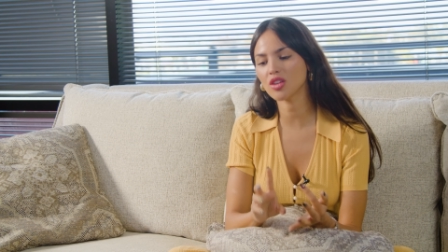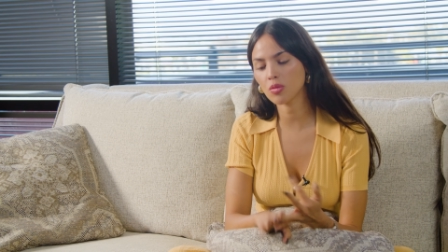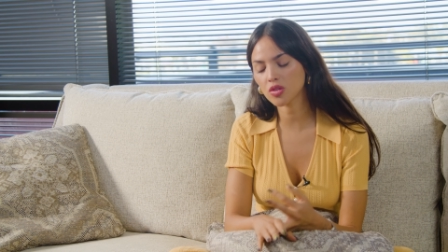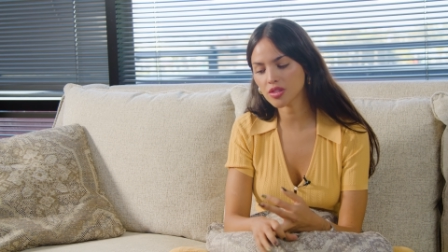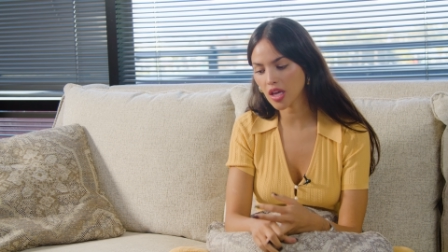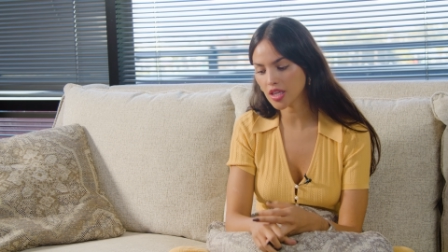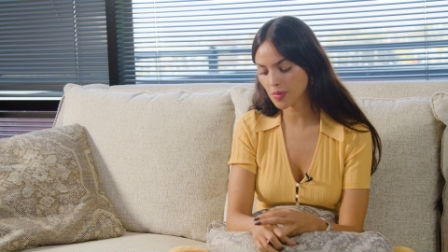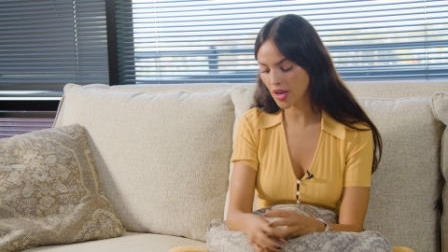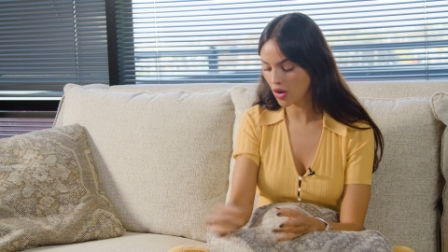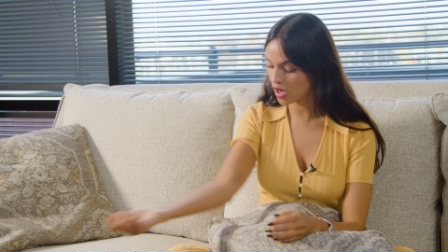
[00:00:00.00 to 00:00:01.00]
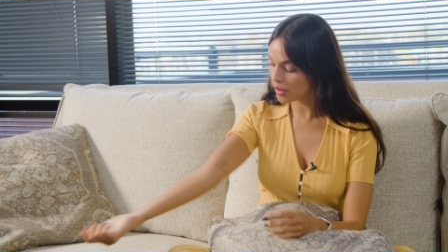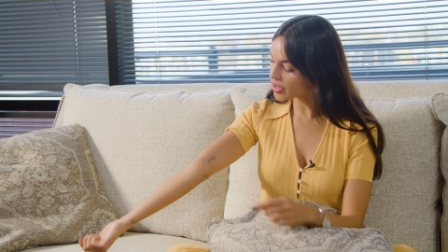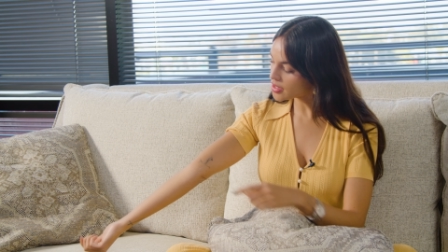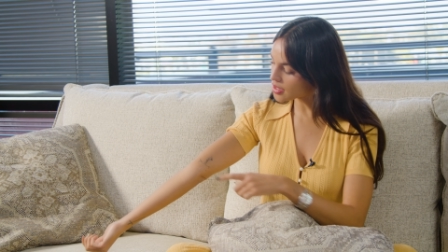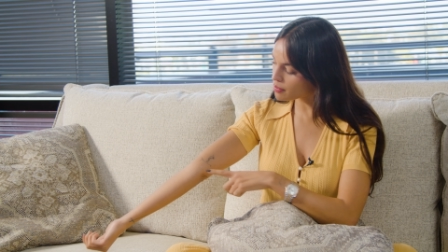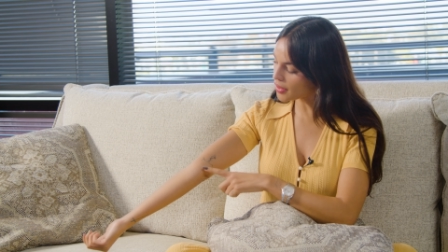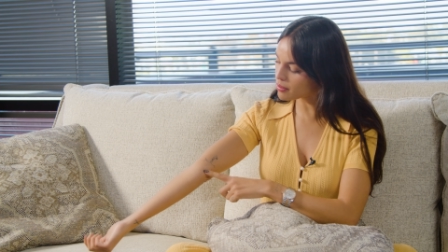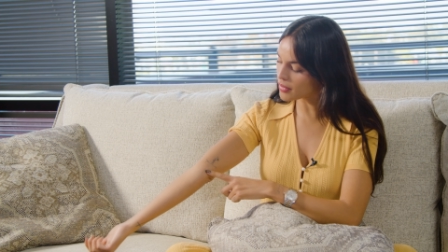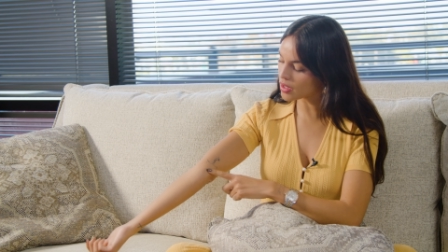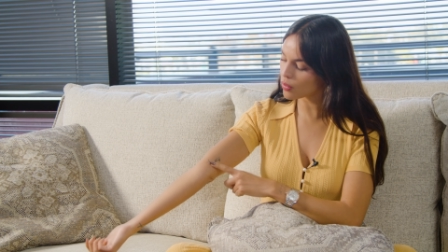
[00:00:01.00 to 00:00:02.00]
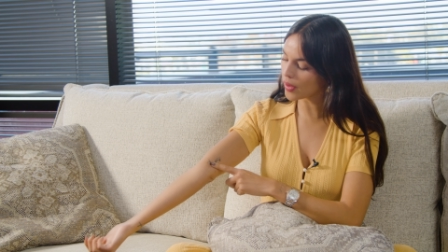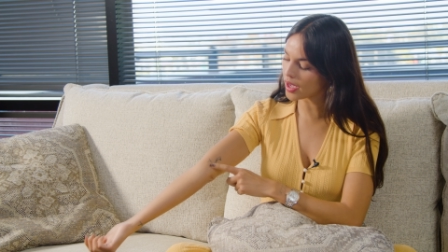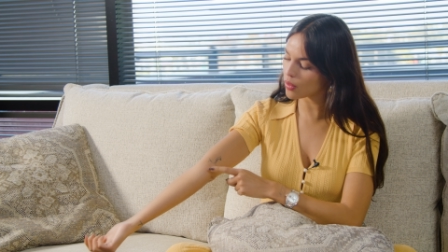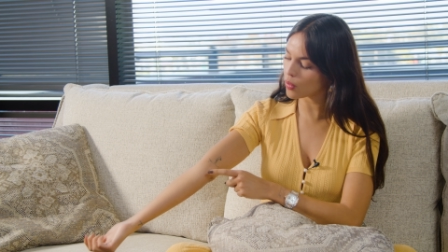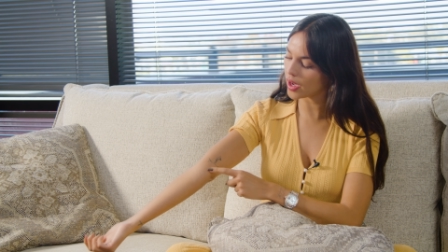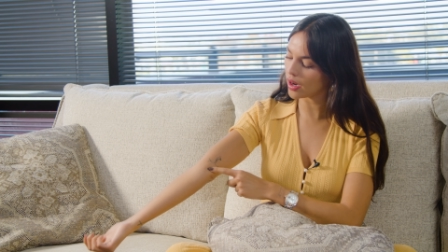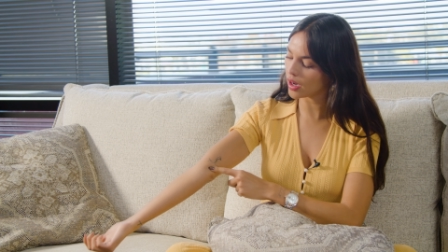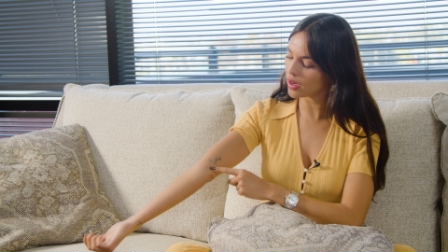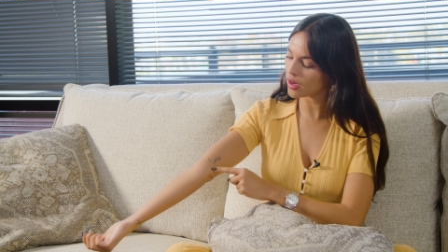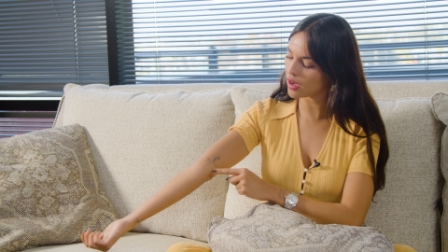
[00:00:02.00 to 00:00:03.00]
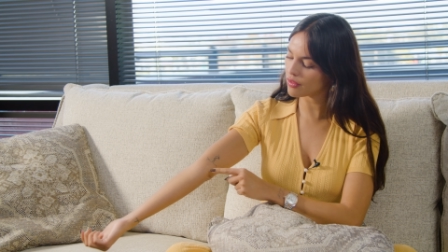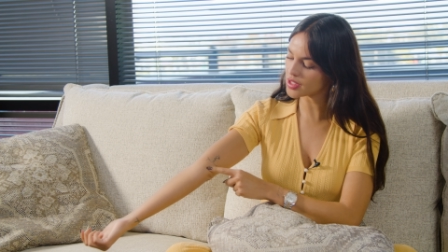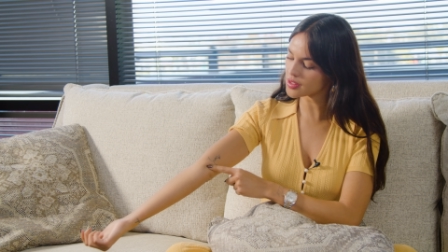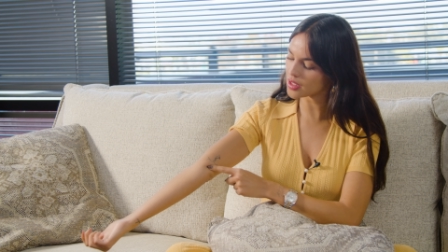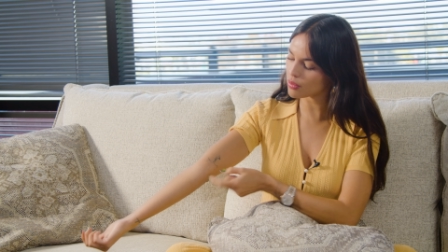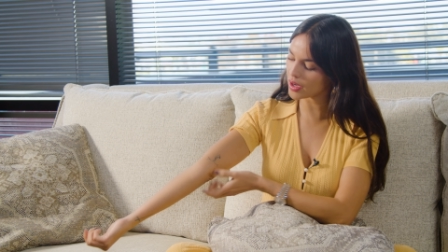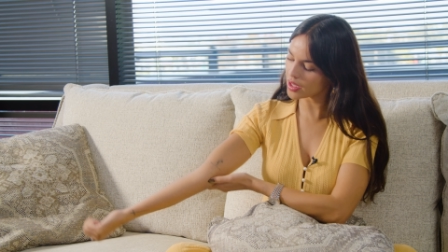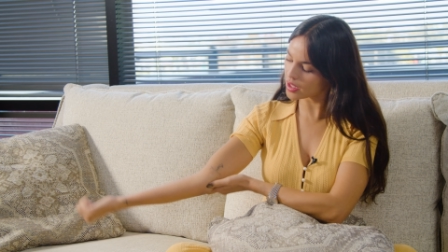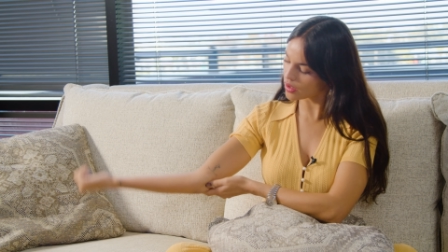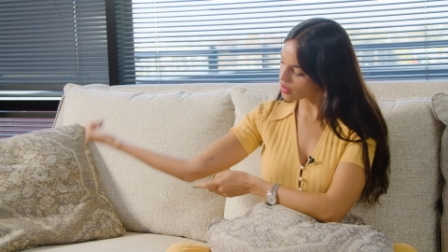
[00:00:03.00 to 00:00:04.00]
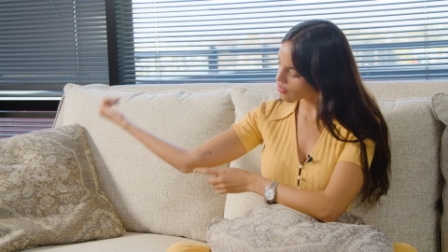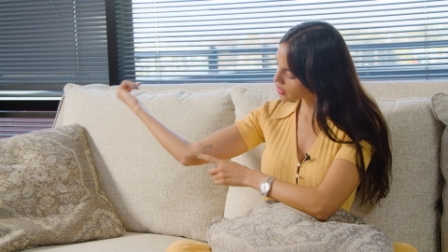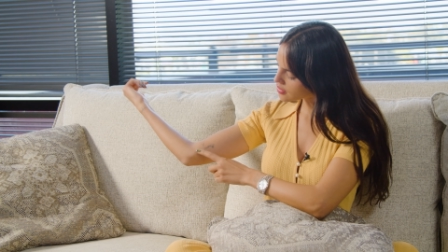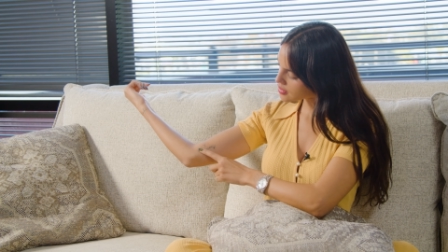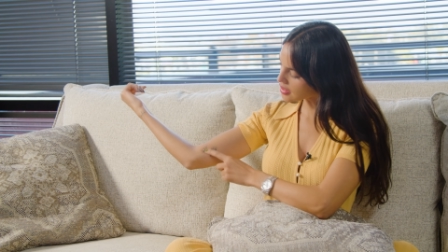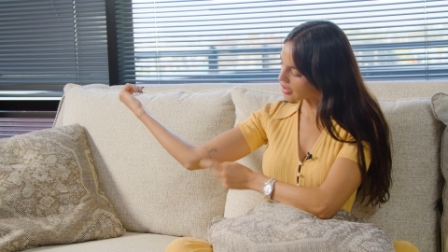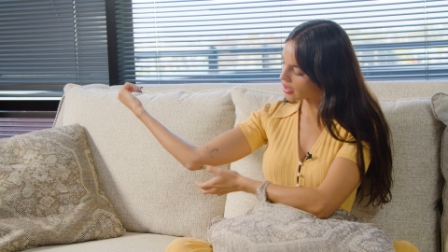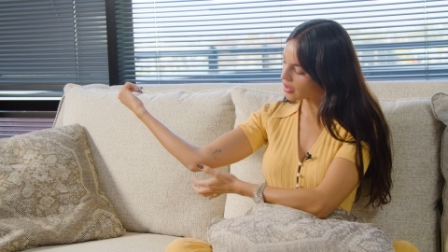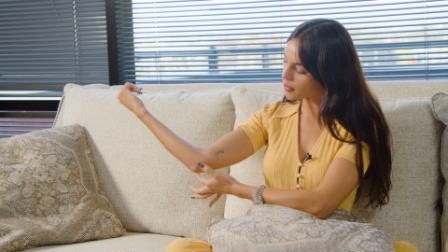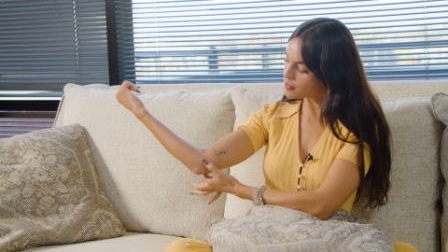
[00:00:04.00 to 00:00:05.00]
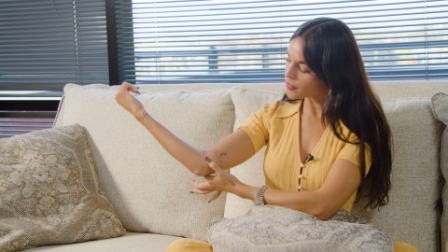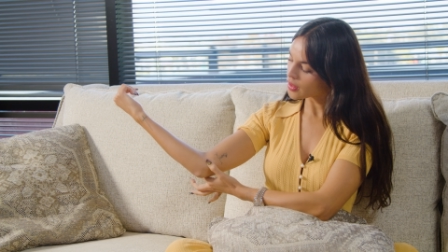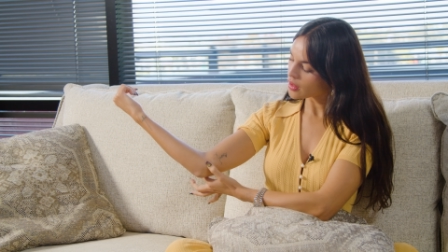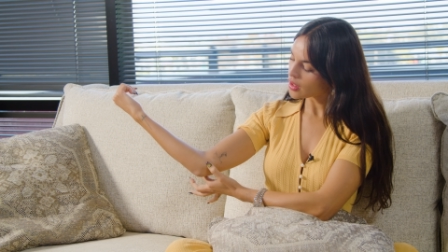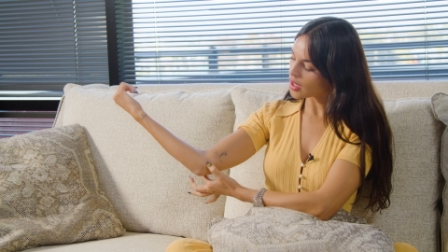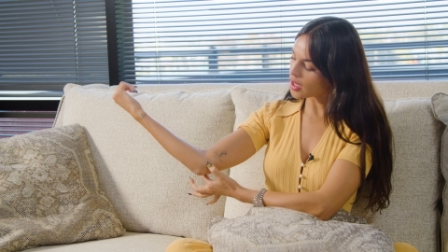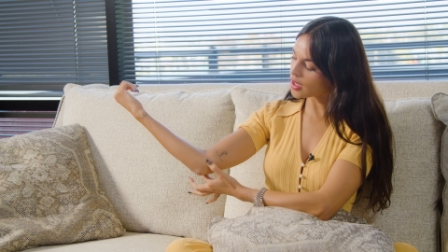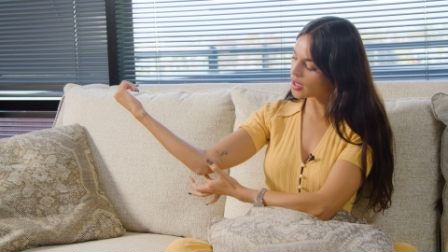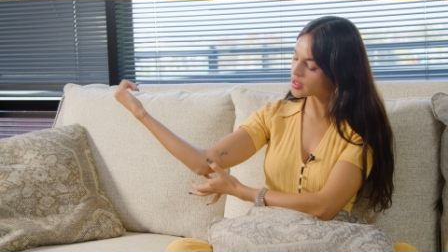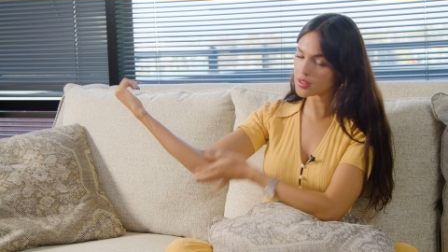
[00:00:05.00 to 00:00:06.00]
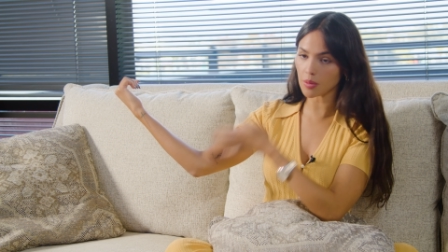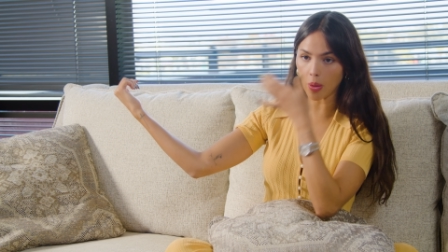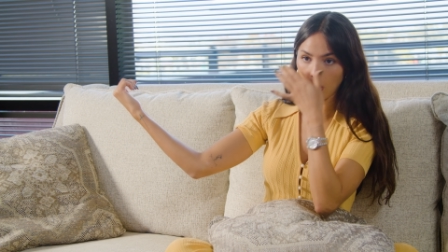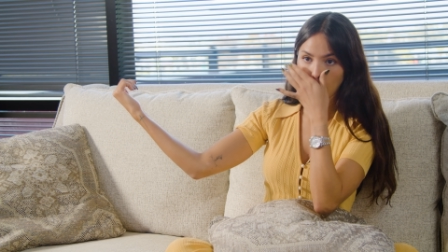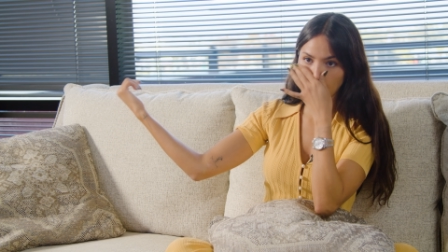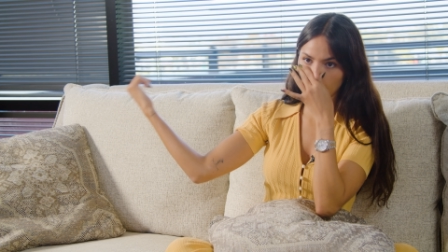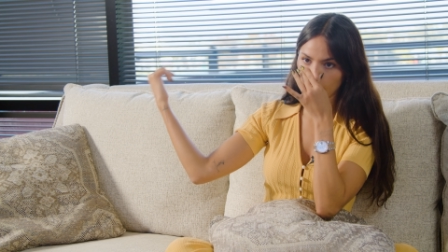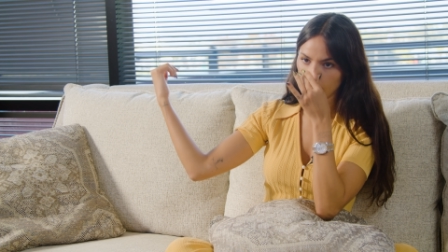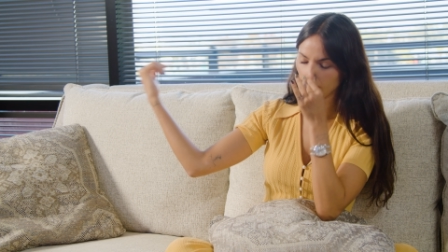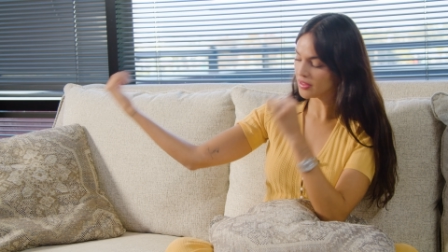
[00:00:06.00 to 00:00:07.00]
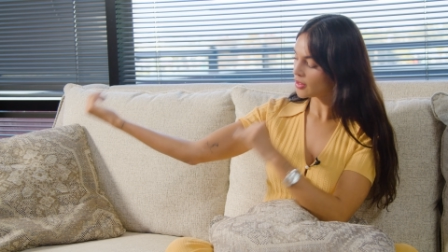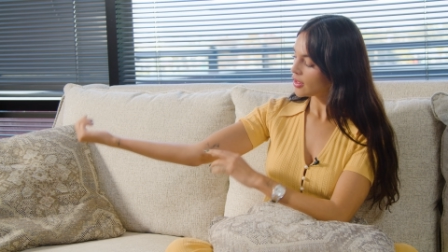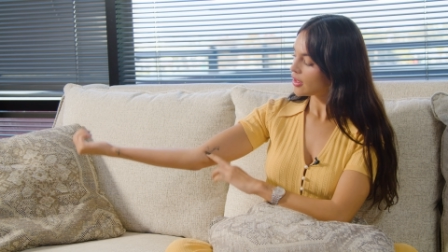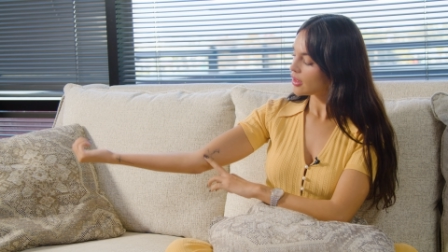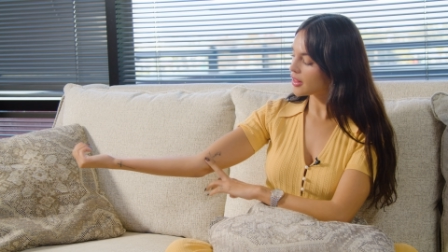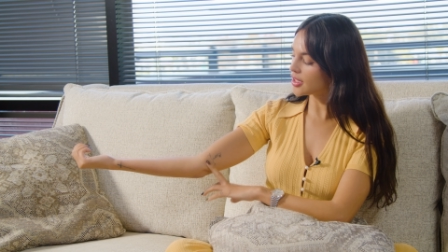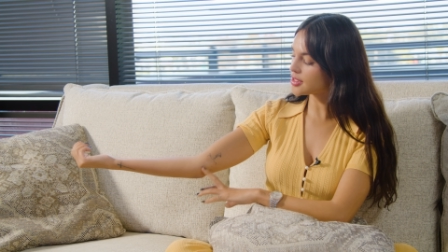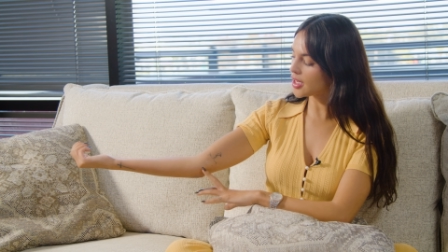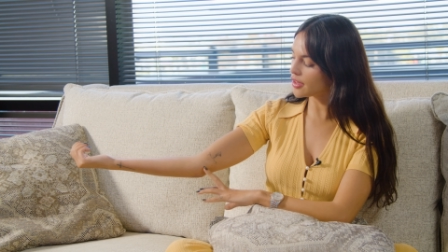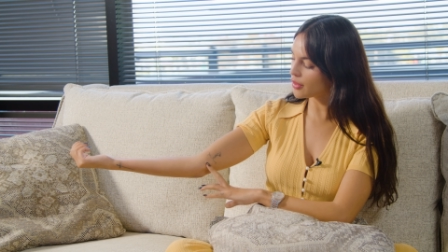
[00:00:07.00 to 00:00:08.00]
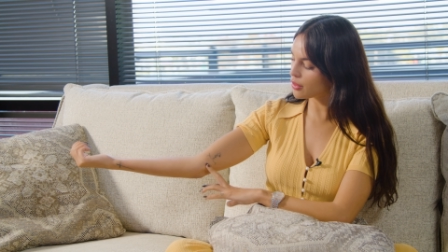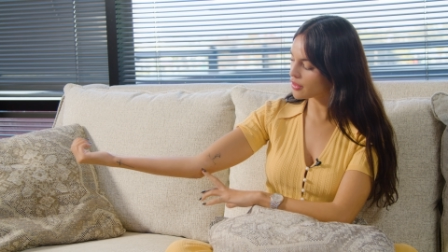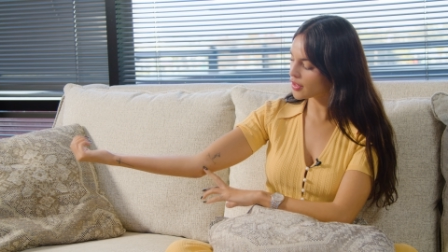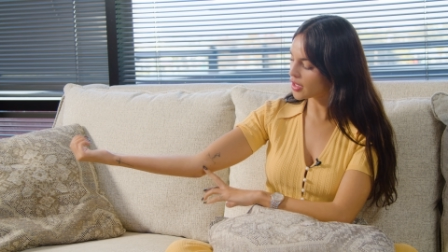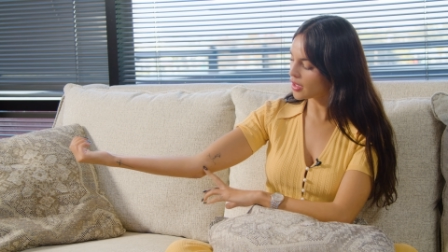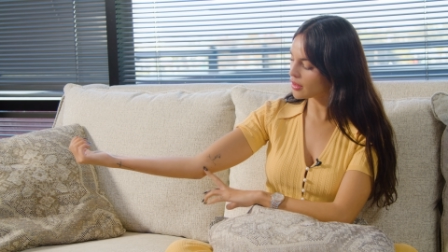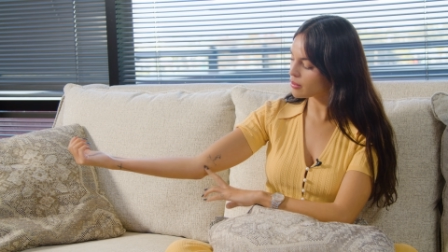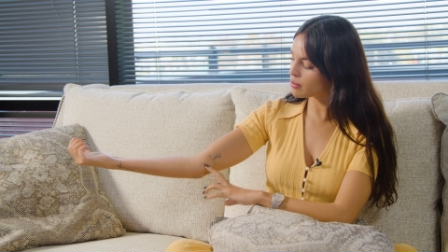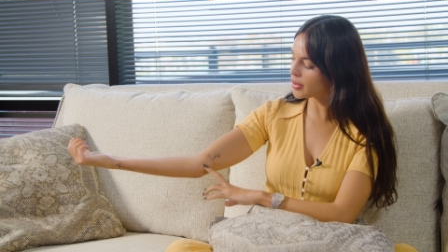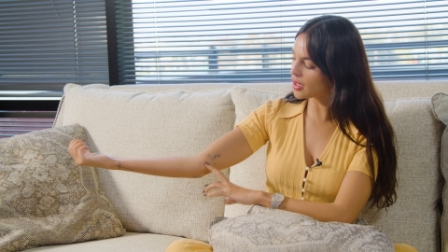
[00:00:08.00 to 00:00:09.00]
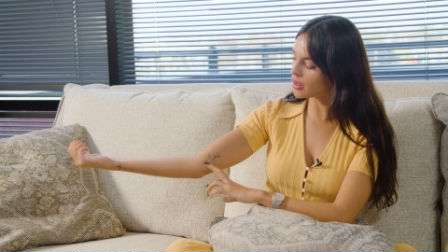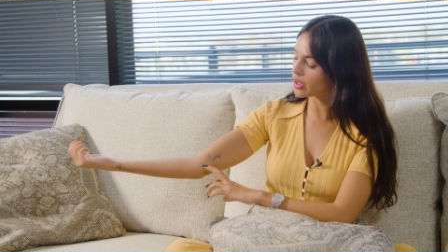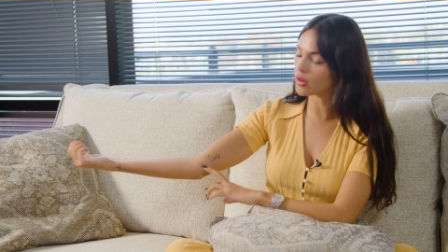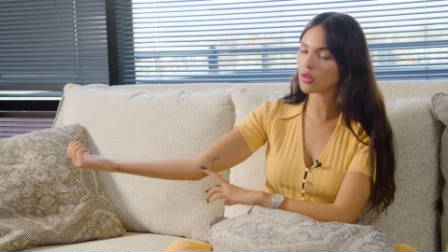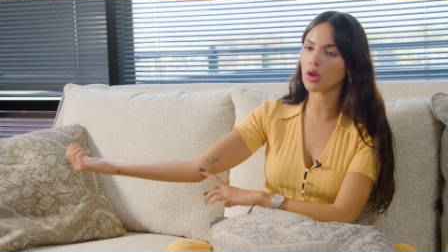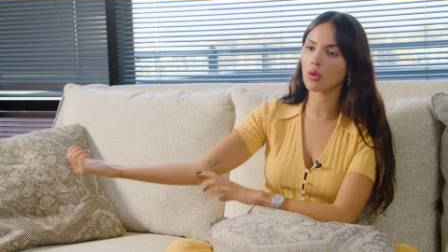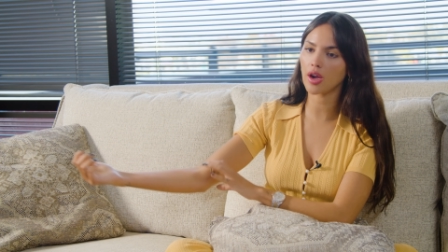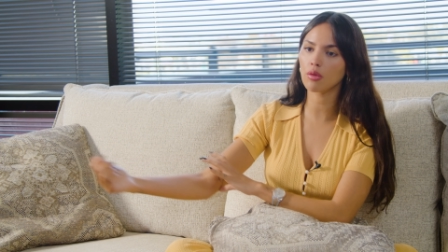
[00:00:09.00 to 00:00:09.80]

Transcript: almost lost my arm because it bit me right where, obviously, right here you can see it. Um, it hits the bone where they said if it would have been bit a little lower,